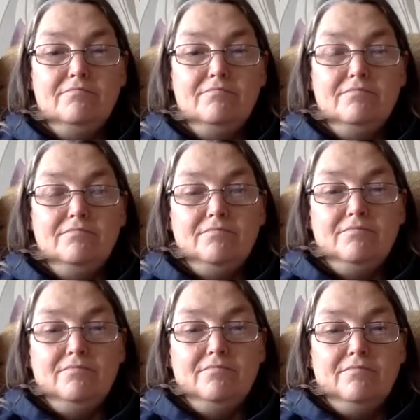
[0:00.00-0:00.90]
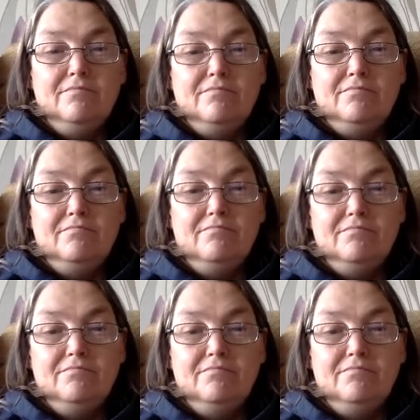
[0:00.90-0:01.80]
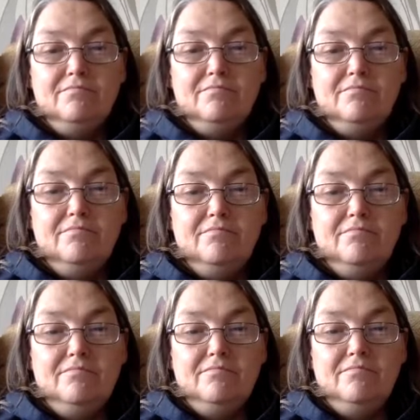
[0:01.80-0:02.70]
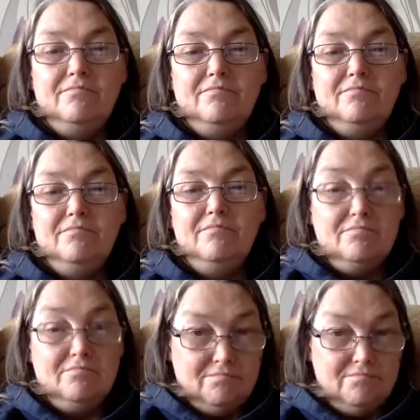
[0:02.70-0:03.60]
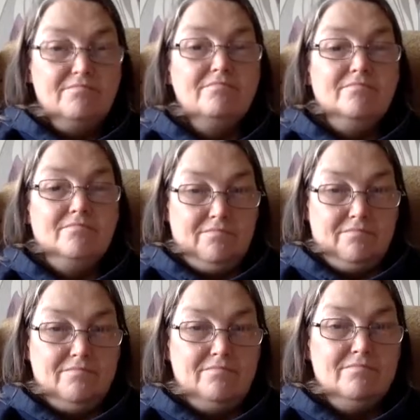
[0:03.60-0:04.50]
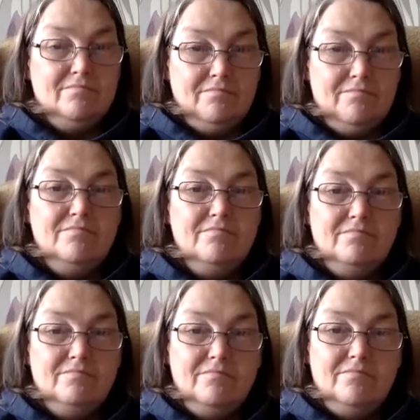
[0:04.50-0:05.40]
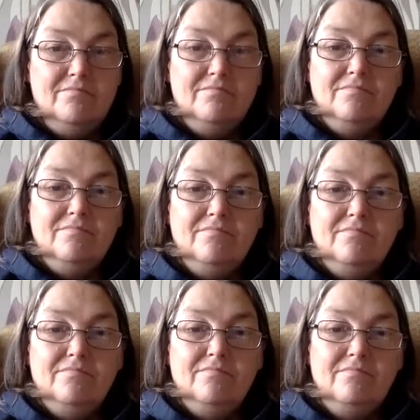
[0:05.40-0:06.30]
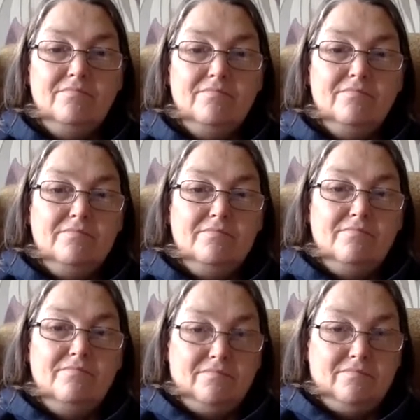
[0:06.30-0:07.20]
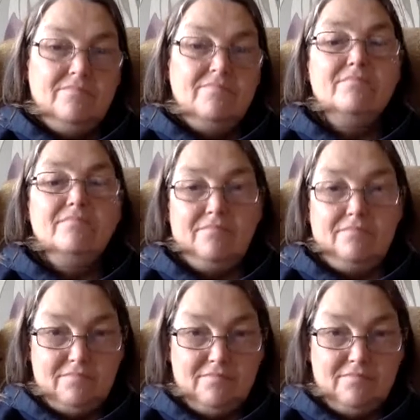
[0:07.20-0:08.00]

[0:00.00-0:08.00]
(not speaking)